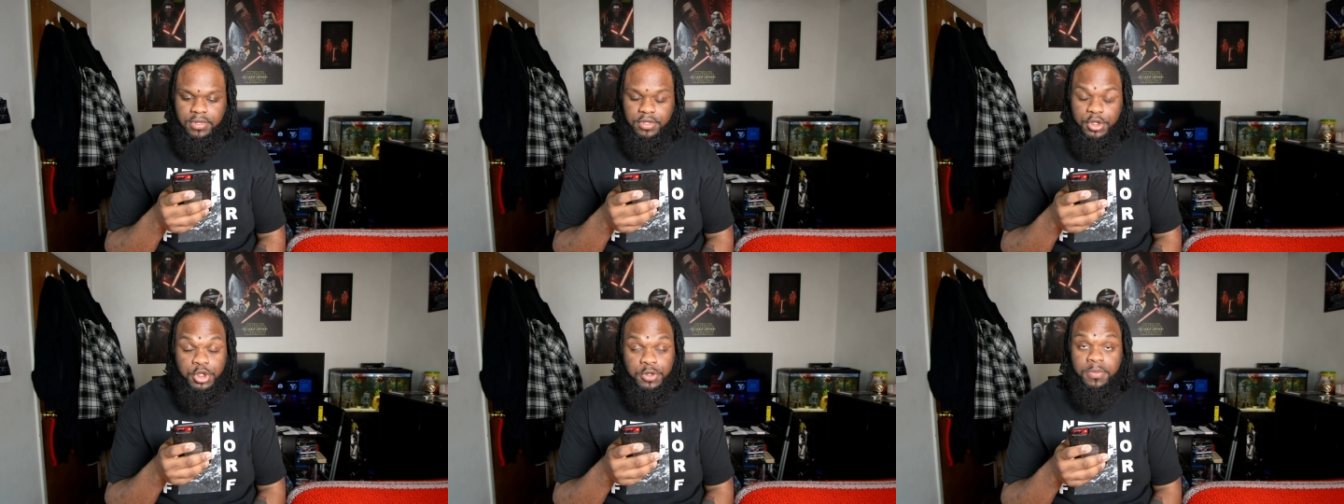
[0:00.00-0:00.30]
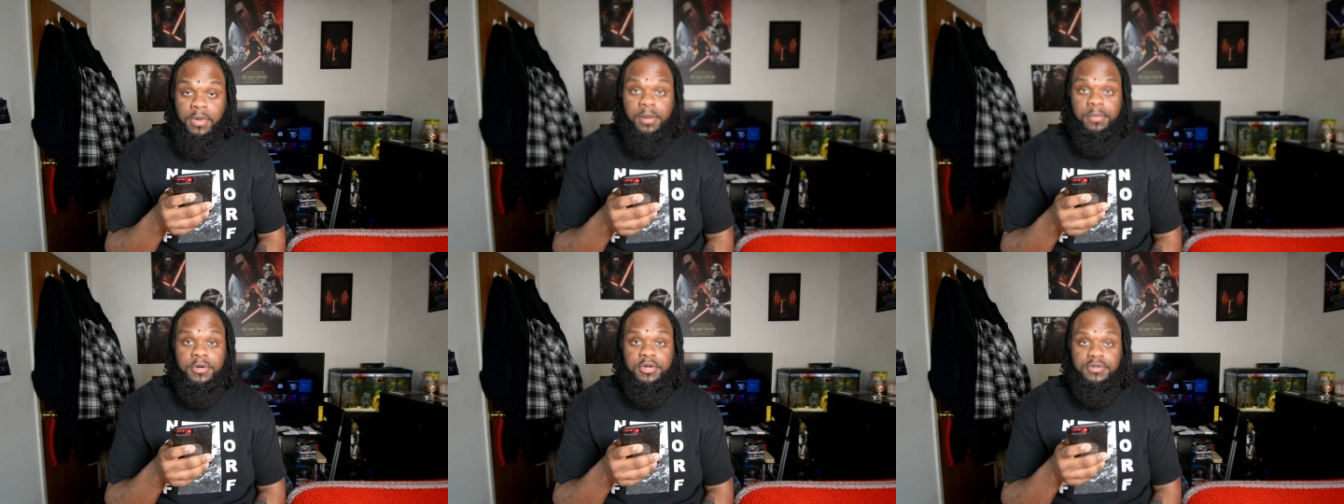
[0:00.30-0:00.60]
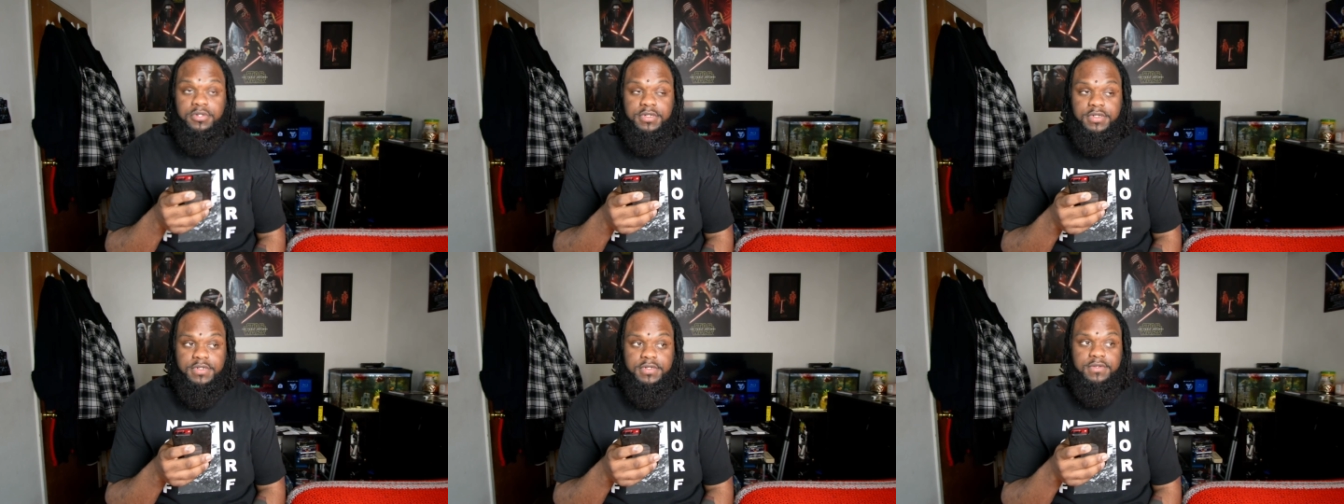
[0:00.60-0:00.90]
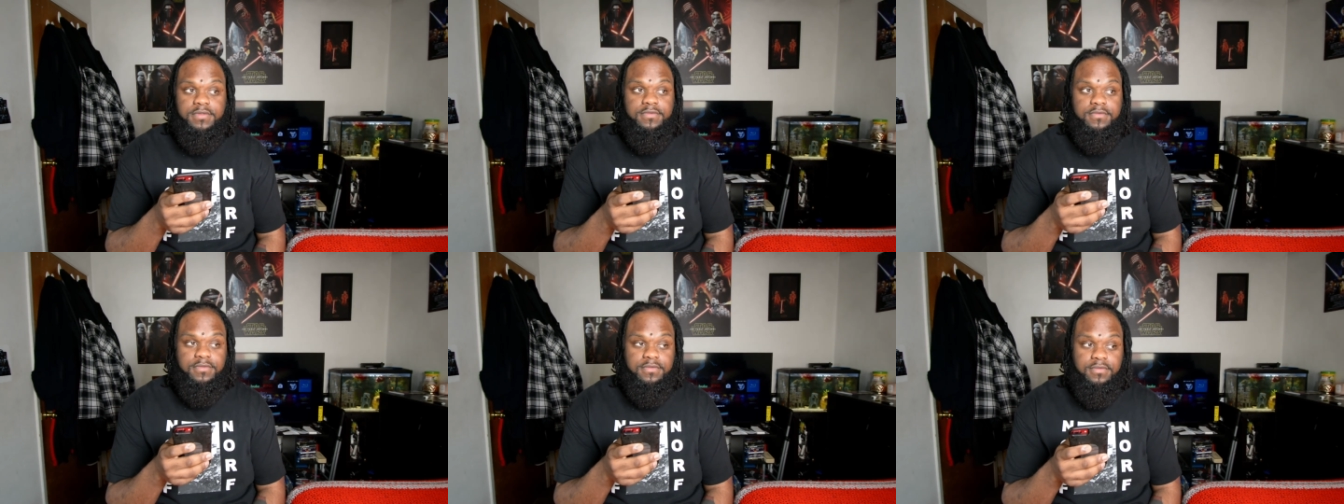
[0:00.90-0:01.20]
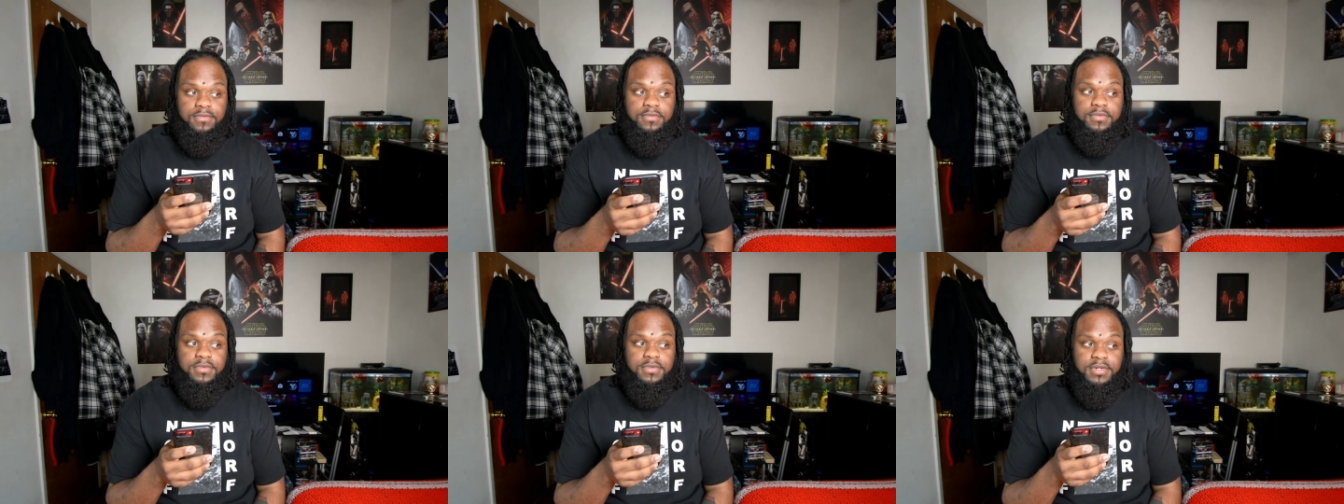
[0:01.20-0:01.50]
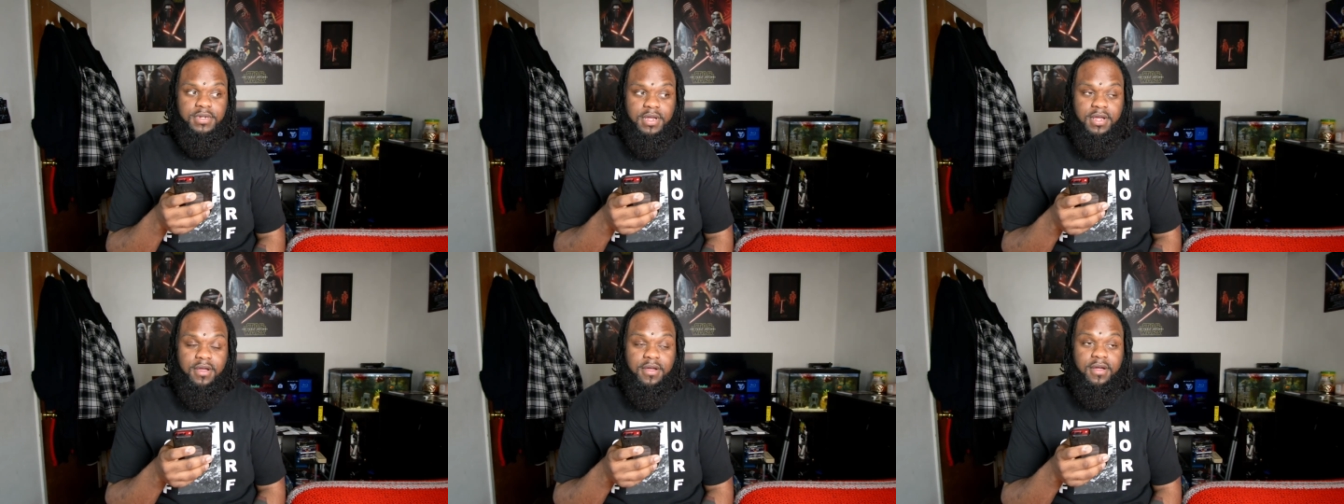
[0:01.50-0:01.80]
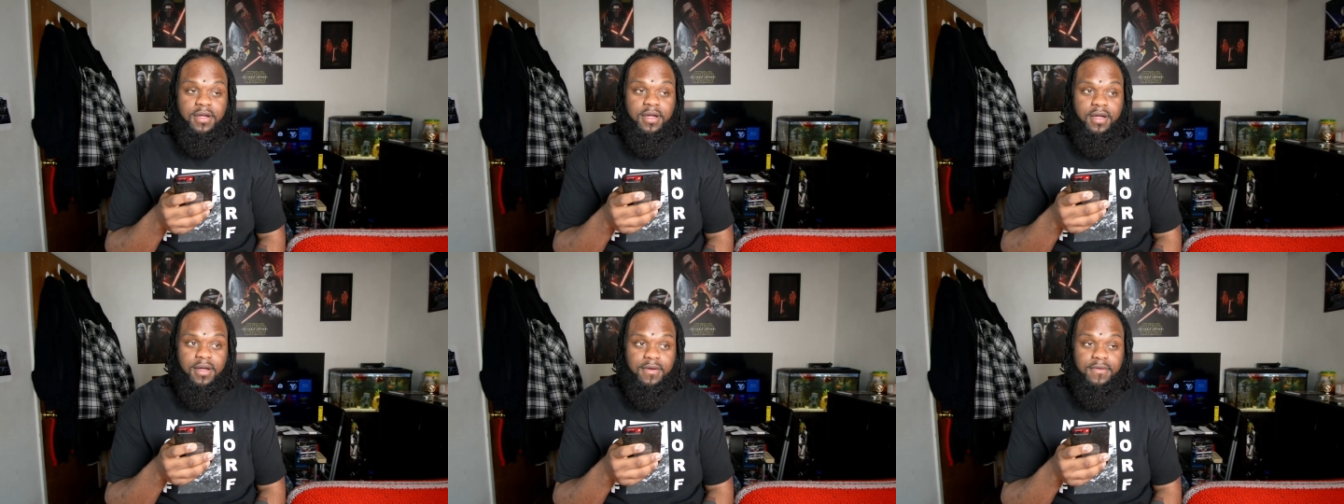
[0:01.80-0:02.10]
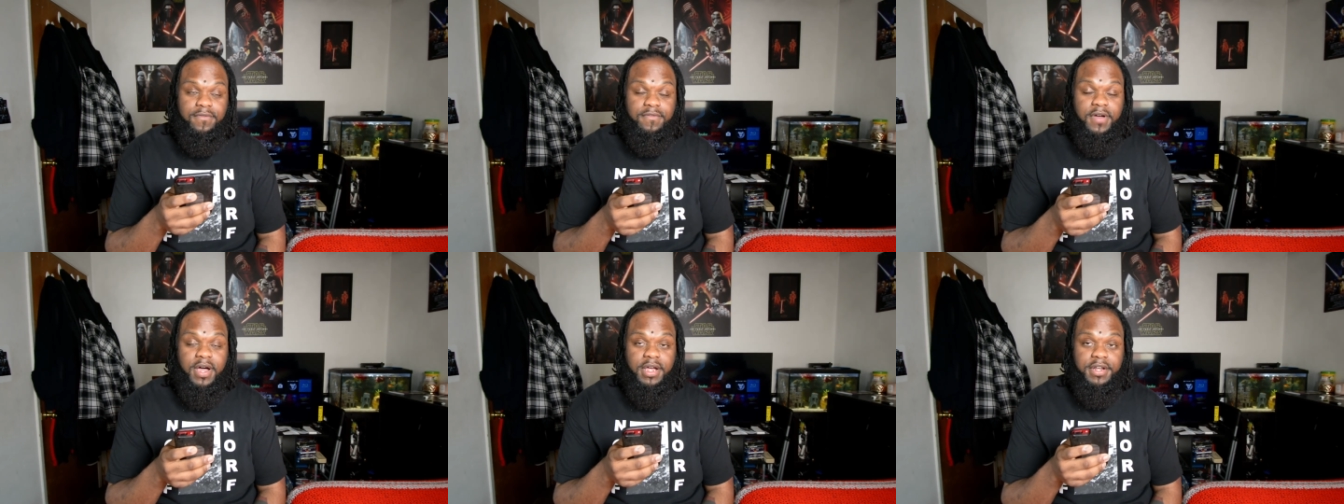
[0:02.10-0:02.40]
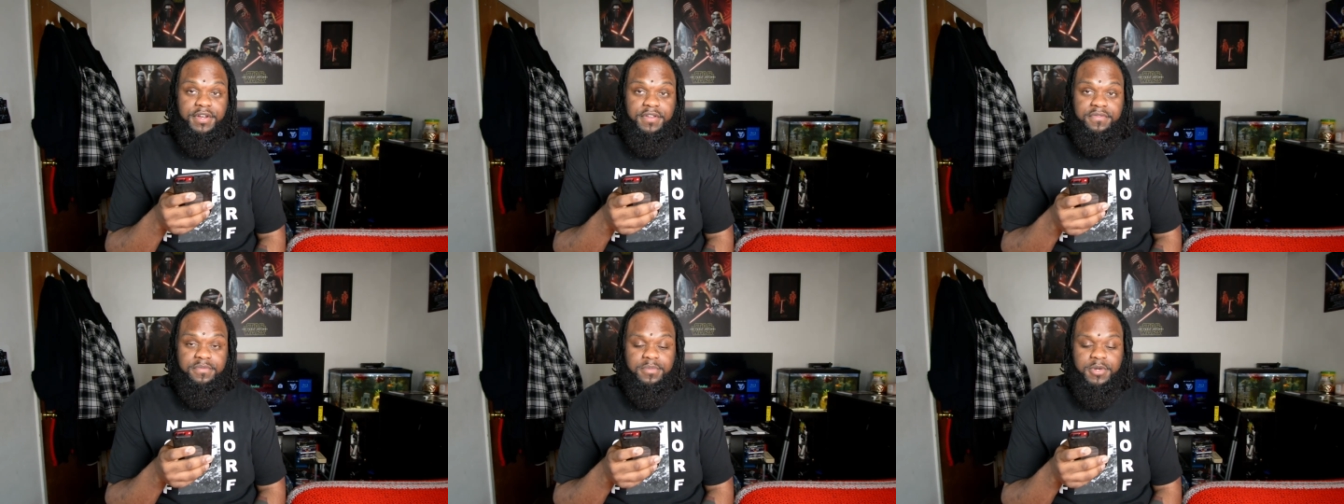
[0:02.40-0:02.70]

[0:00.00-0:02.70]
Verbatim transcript: those are my most fond of